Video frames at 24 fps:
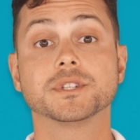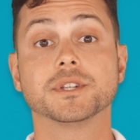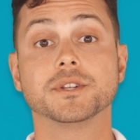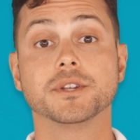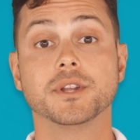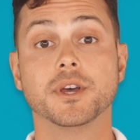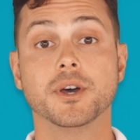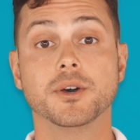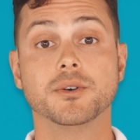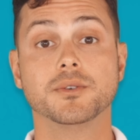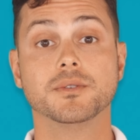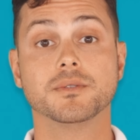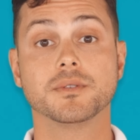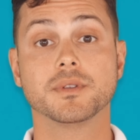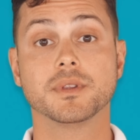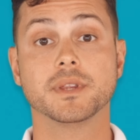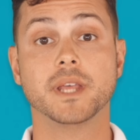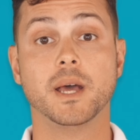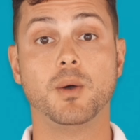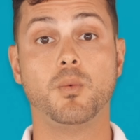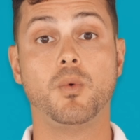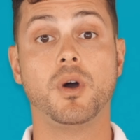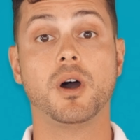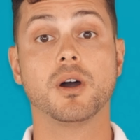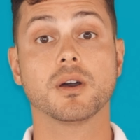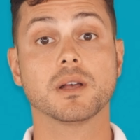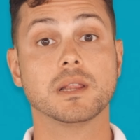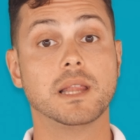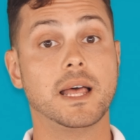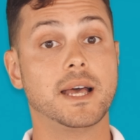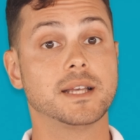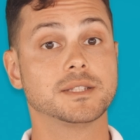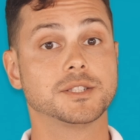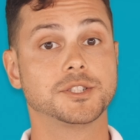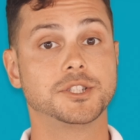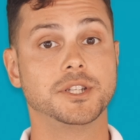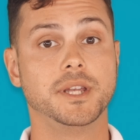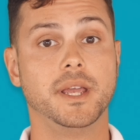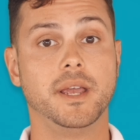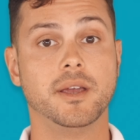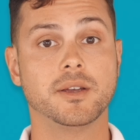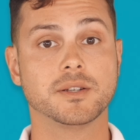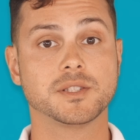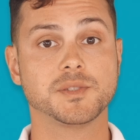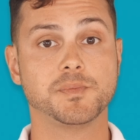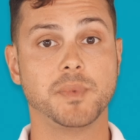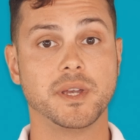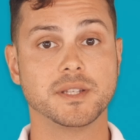to note that while Class G
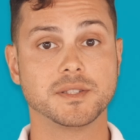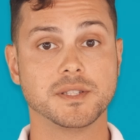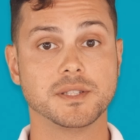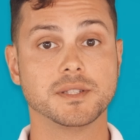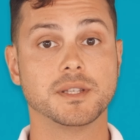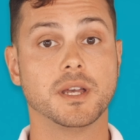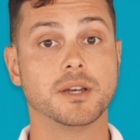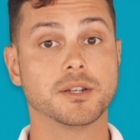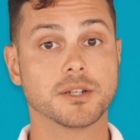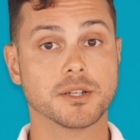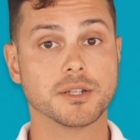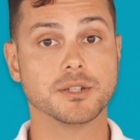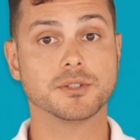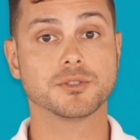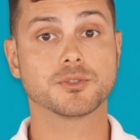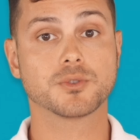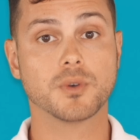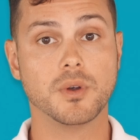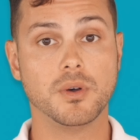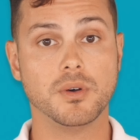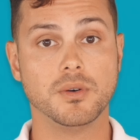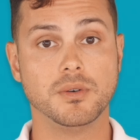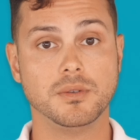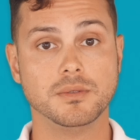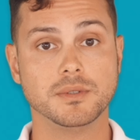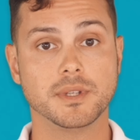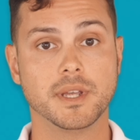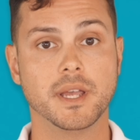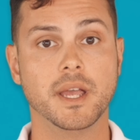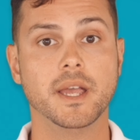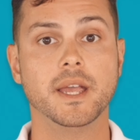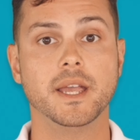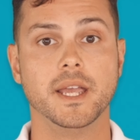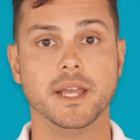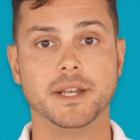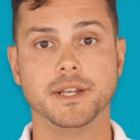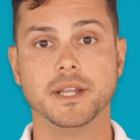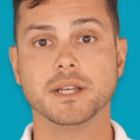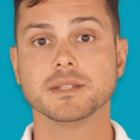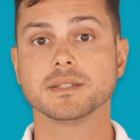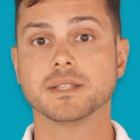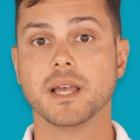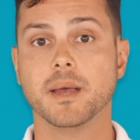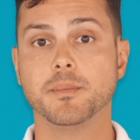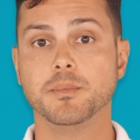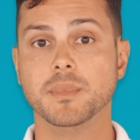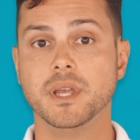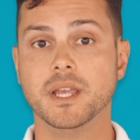airspace is uncontrolled, it does
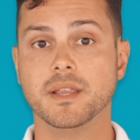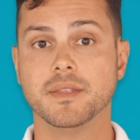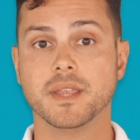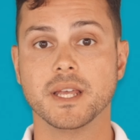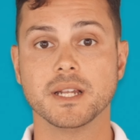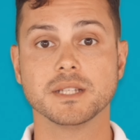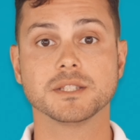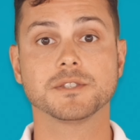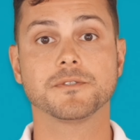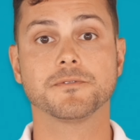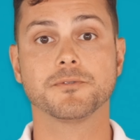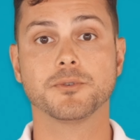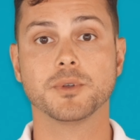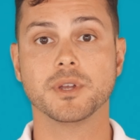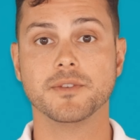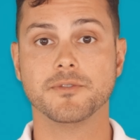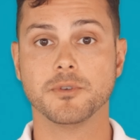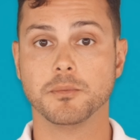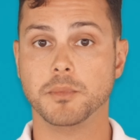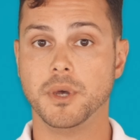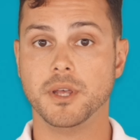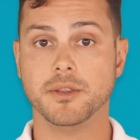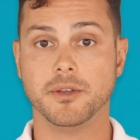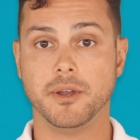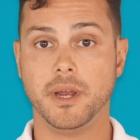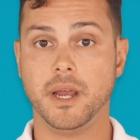not mean that it's free from other